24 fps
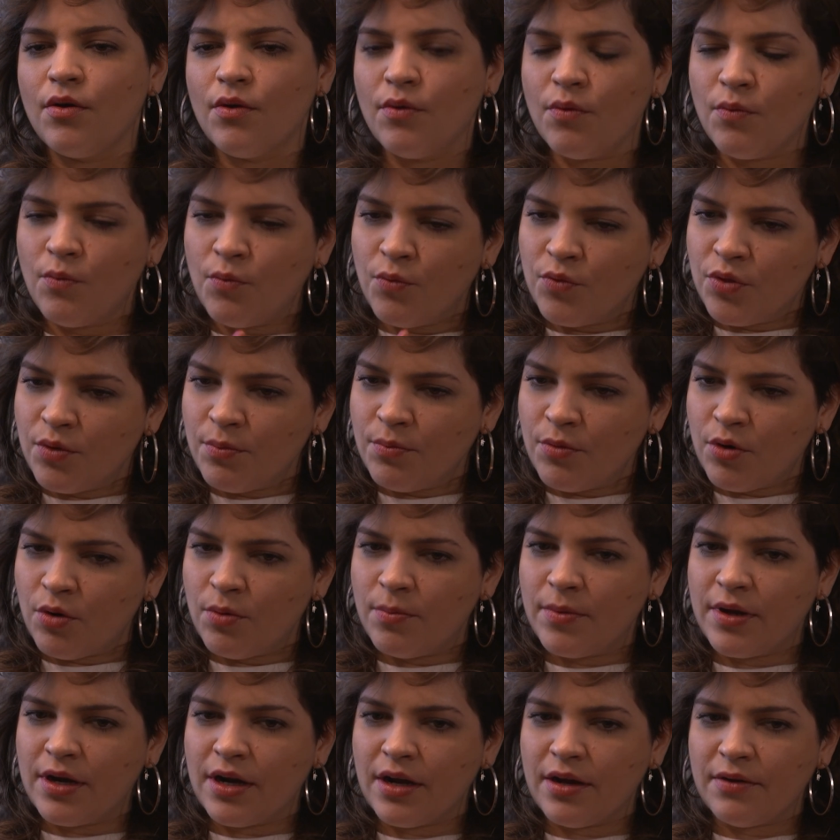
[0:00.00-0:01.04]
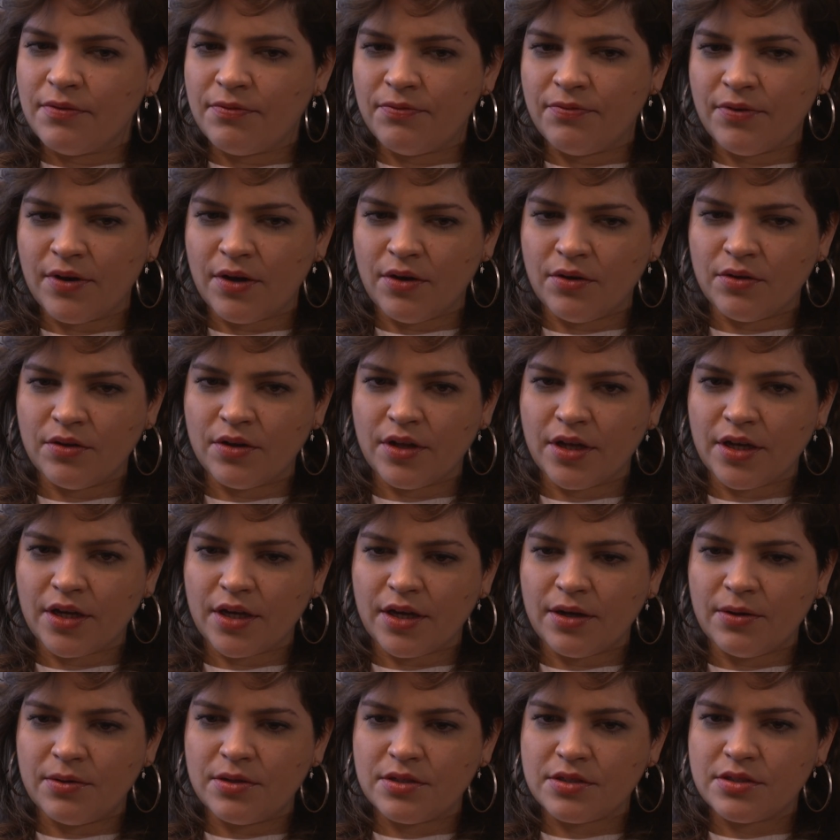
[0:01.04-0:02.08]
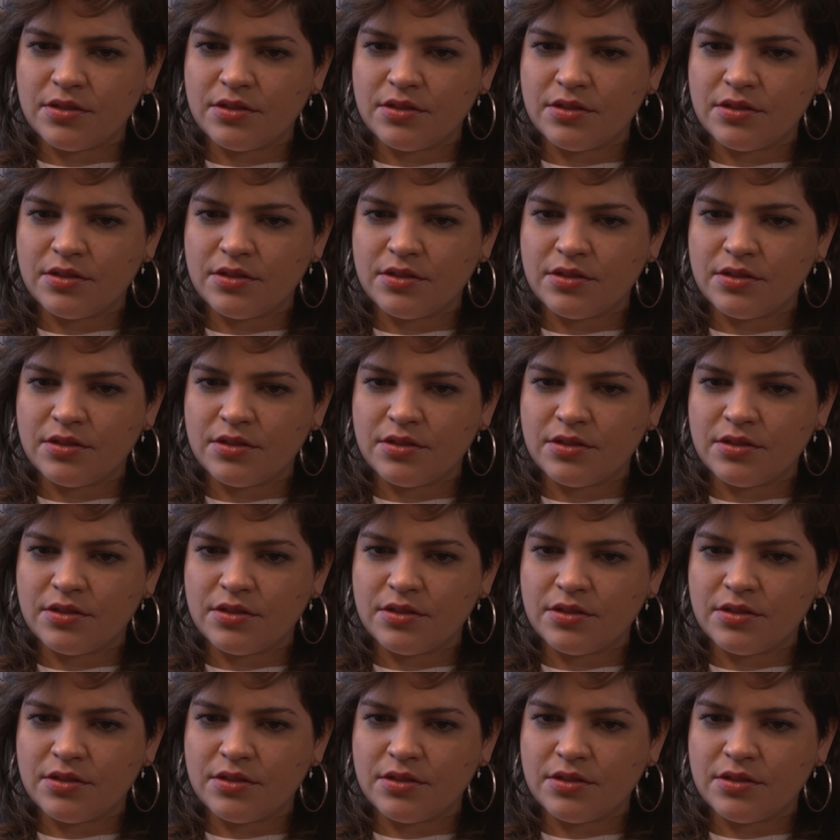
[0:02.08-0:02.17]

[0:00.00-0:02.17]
the moment I felt like I